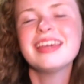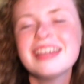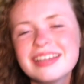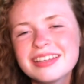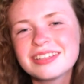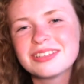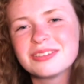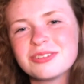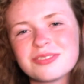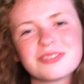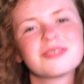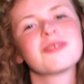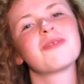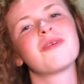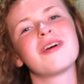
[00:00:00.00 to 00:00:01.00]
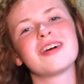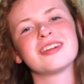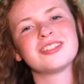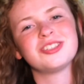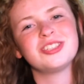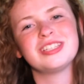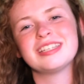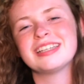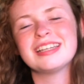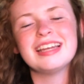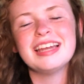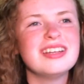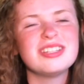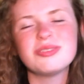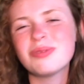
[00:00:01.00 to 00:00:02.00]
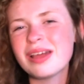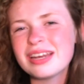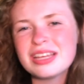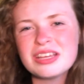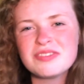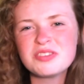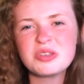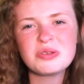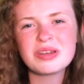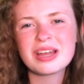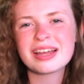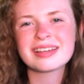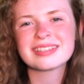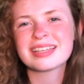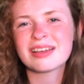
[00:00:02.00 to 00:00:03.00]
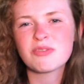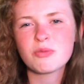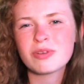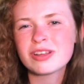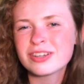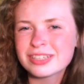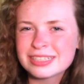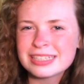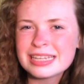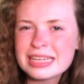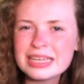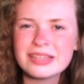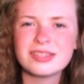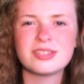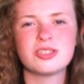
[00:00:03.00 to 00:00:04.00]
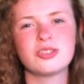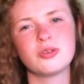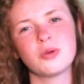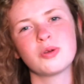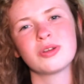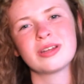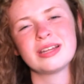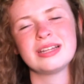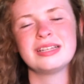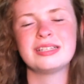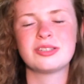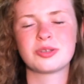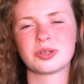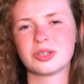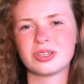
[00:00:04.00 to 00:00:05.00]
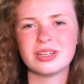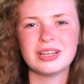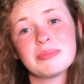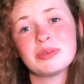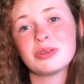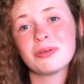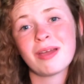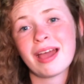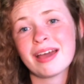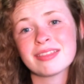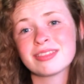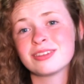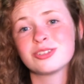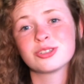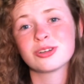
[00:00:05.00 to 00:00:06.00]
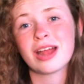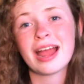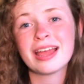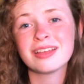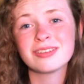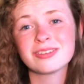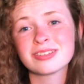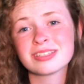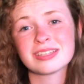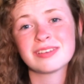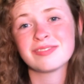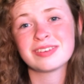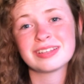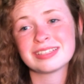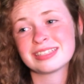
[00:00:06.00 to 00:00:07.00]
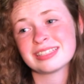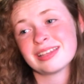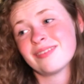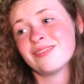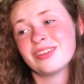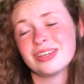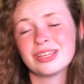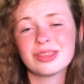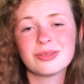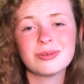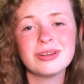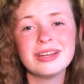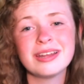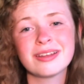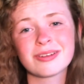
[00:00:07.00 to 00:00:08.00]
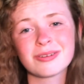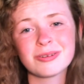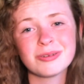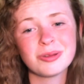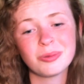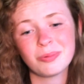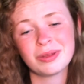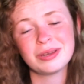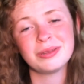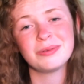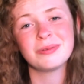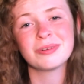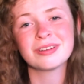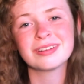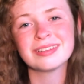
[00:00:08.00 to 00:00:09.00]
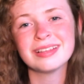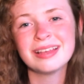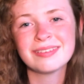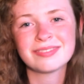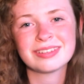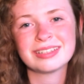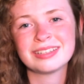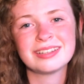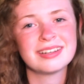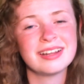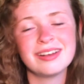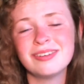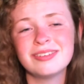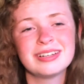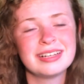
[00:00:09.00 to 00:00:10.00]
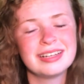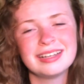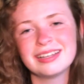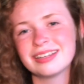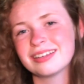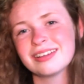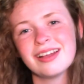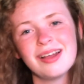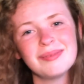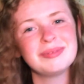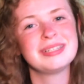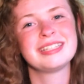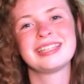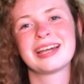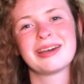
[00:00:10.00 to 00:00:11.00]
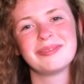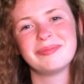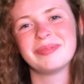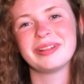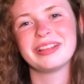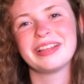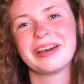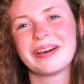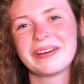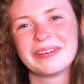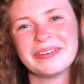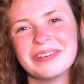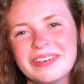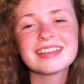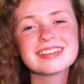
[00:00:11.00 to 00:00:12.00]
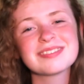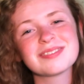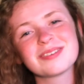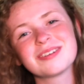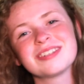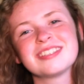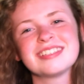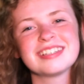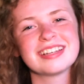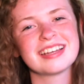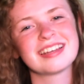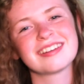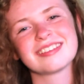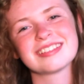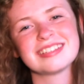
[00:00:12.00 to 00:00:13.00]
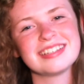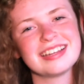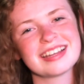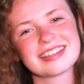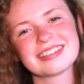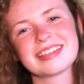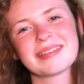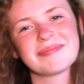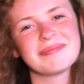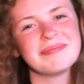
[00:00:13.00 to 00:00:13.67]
Thank you for watching. Do any of you guys have weird teeth stories or maybe you had the trials of a 73 year old when you were 11, you know? Comment down below. Thanks for watching and I'll see you next time.